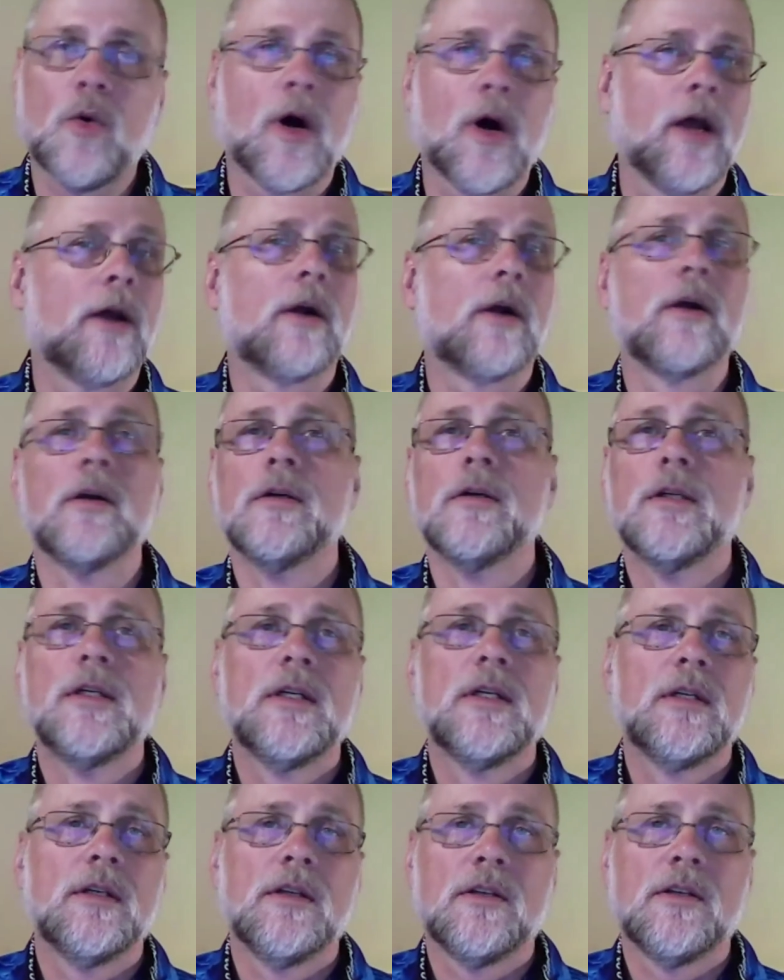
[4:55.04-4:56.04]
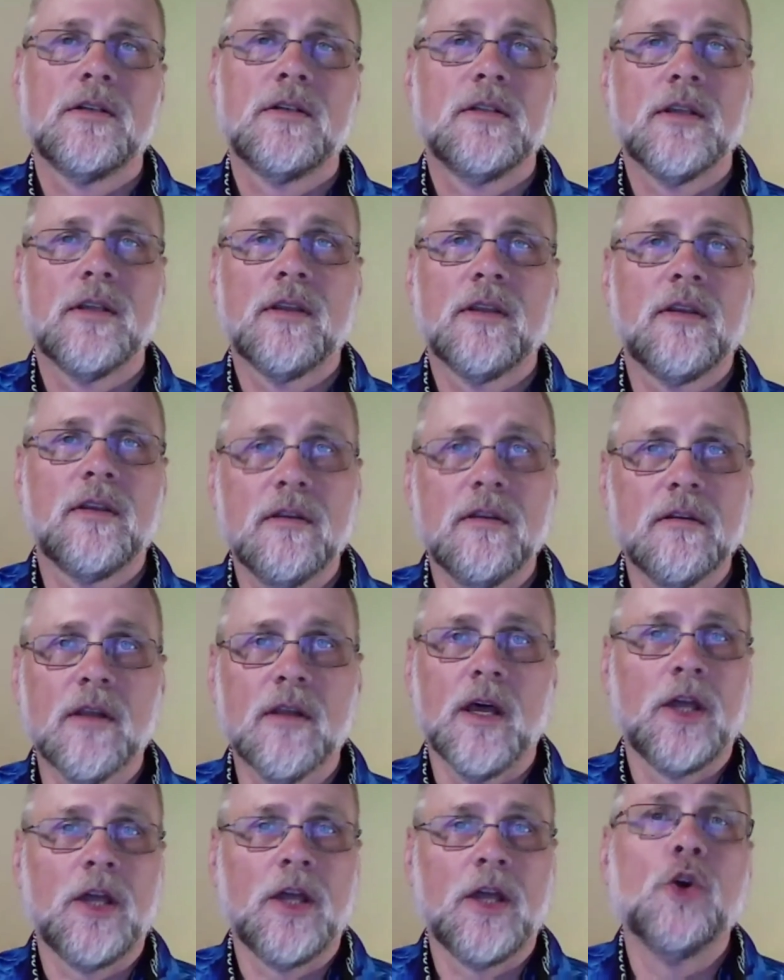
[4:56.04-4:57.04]
require
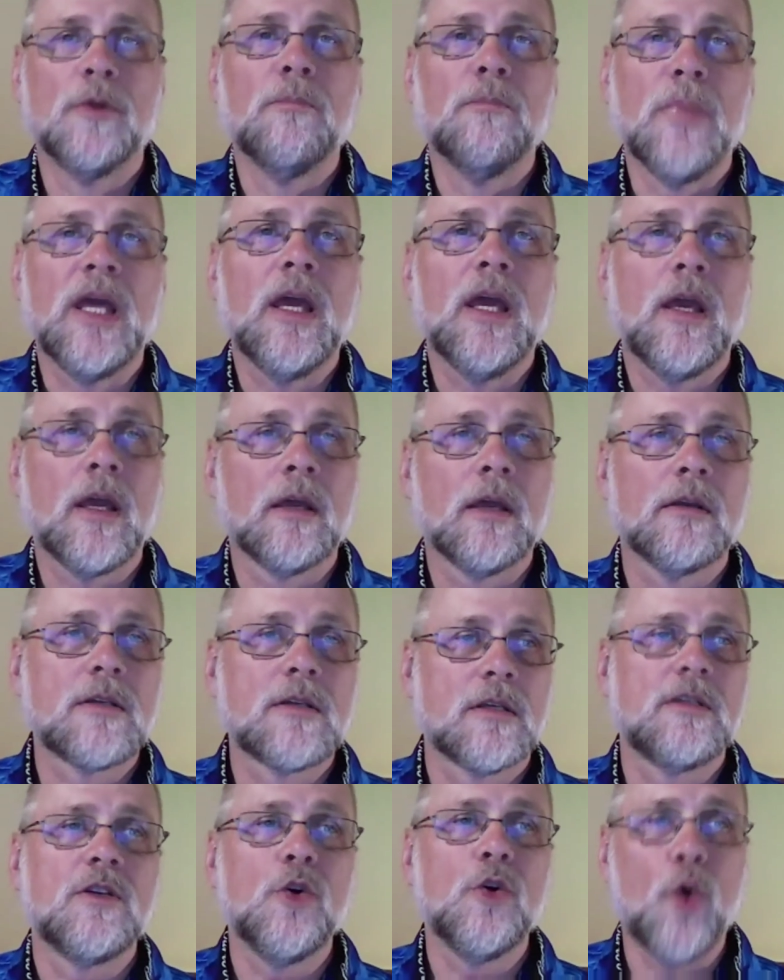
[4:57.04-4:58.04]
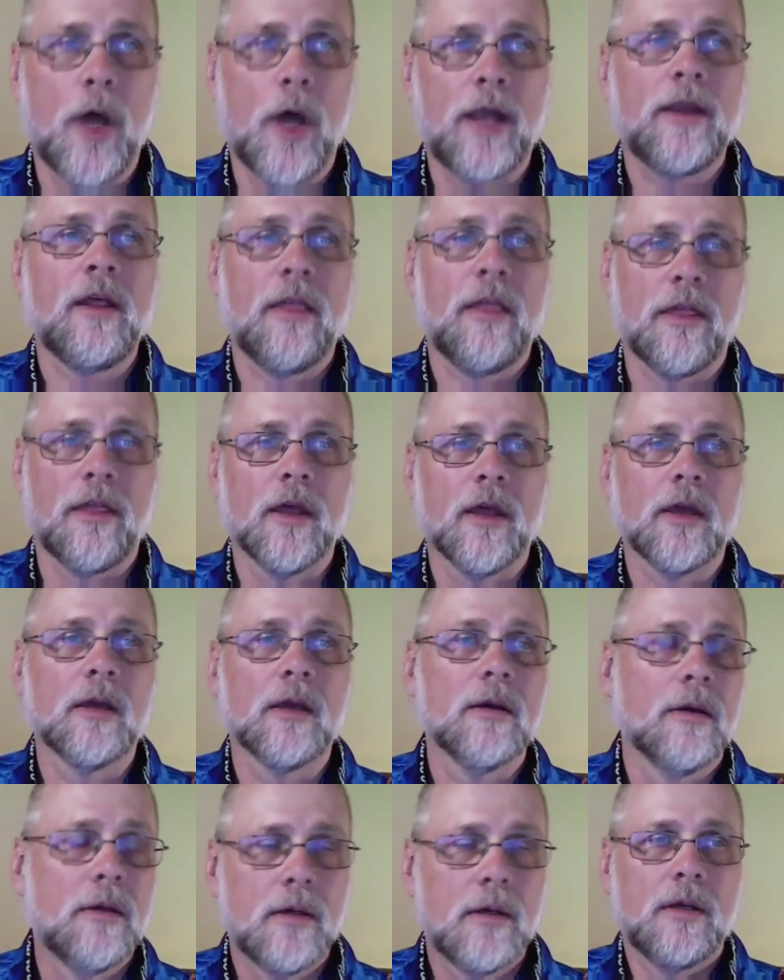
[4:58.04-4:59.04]
a human being to do
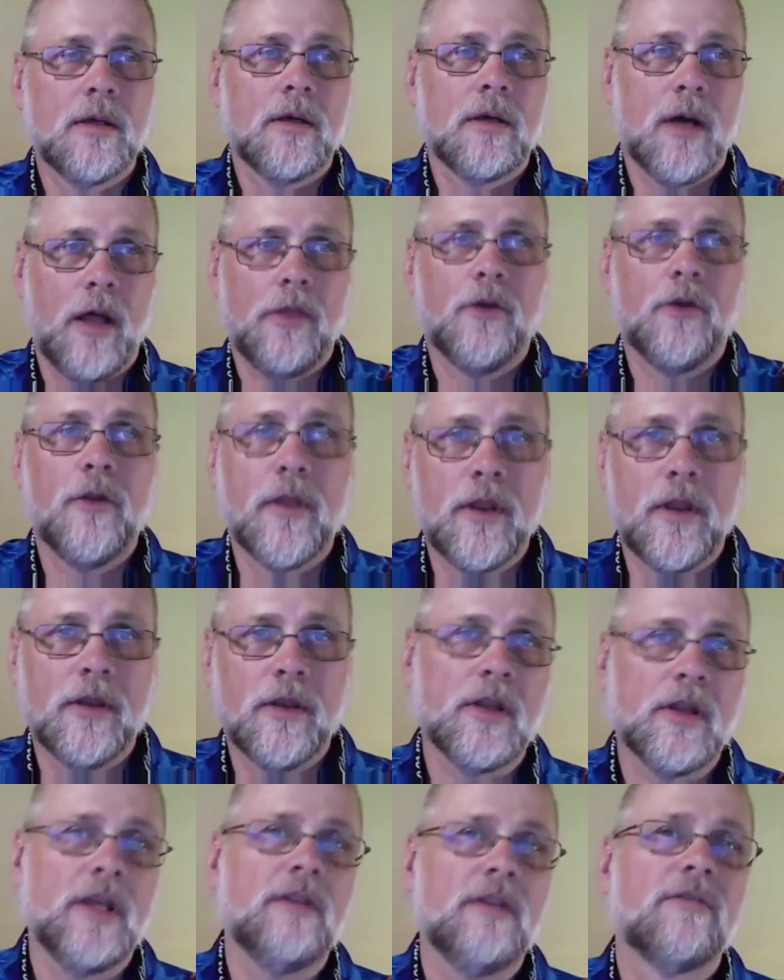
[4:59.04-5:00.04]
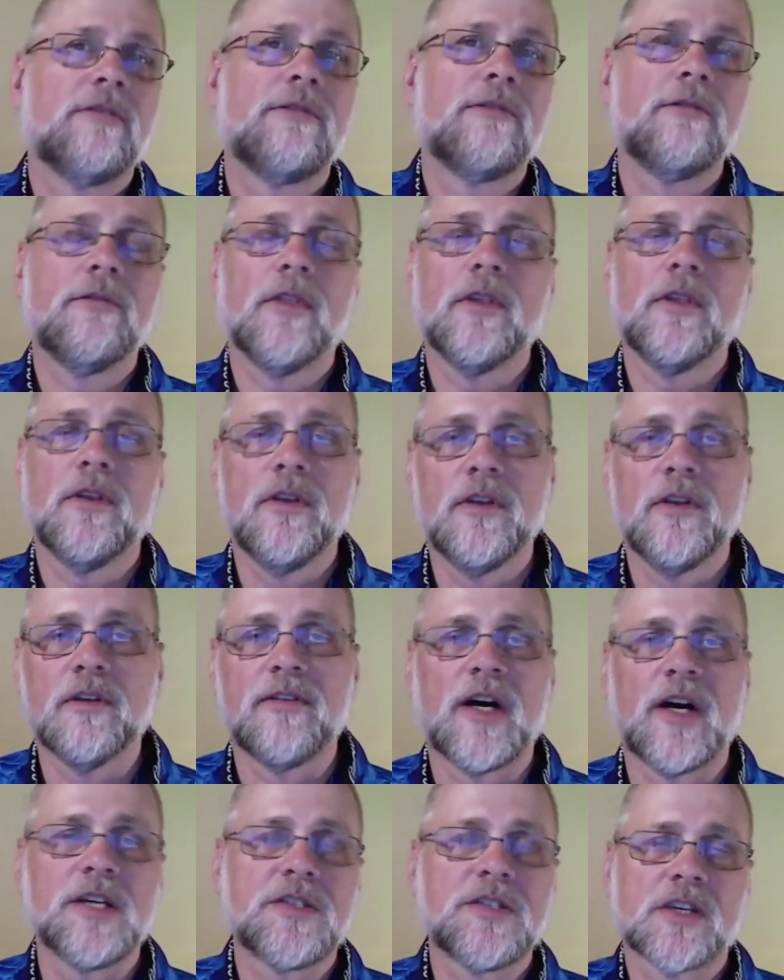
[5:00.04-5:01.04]
anything other than leave the
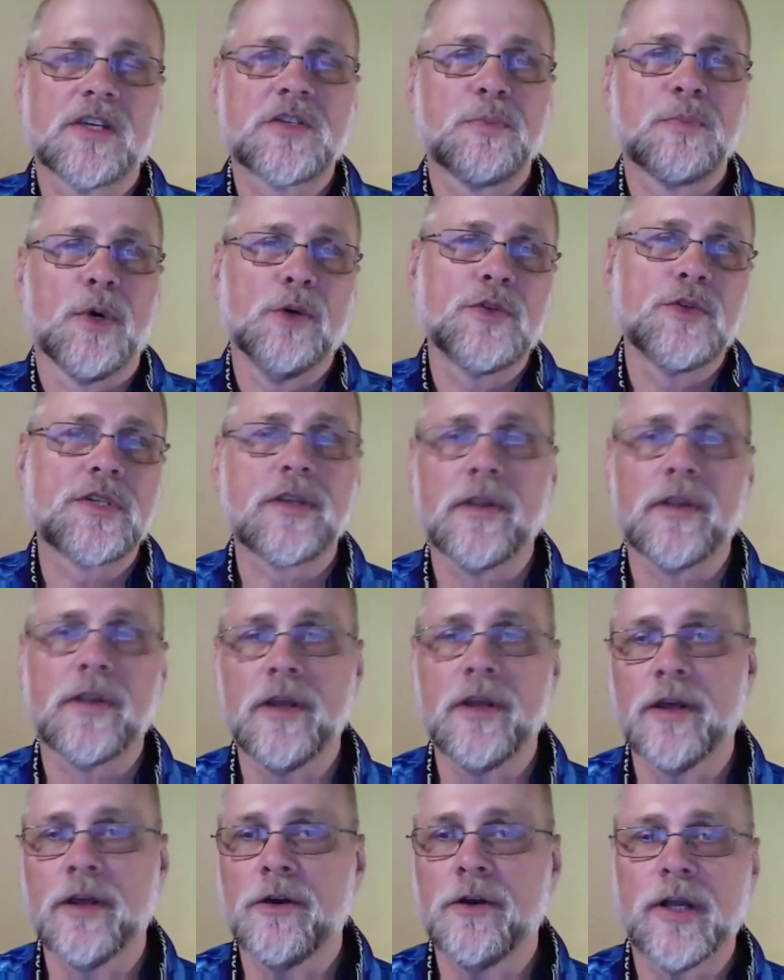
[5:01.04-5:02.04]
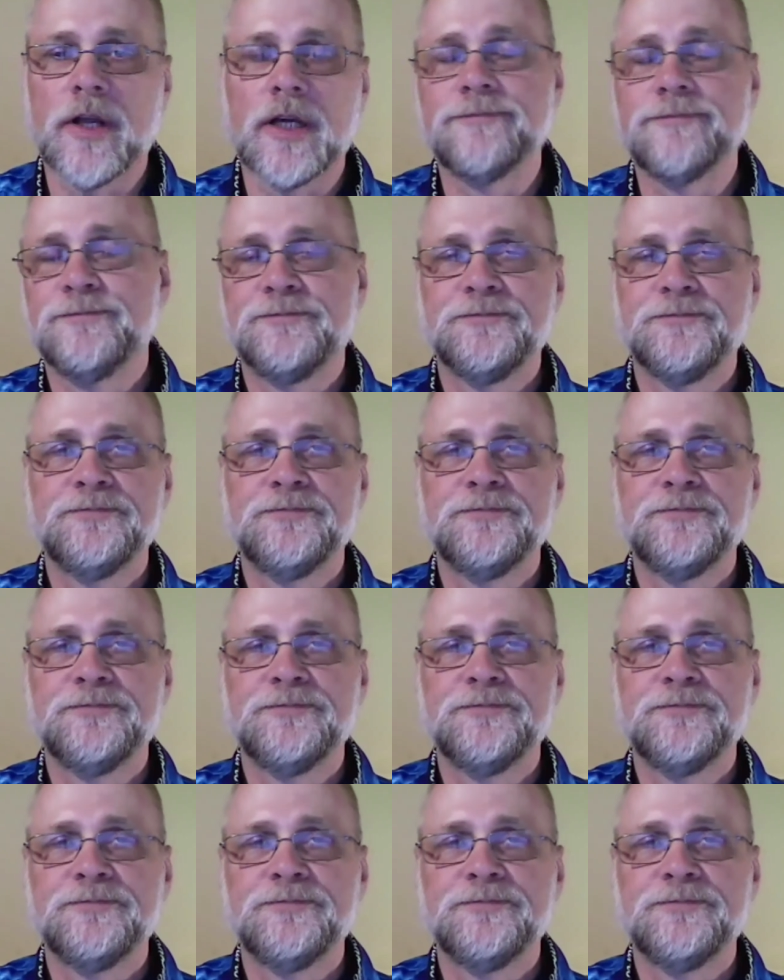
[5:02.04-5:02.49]
device exposed to the internet.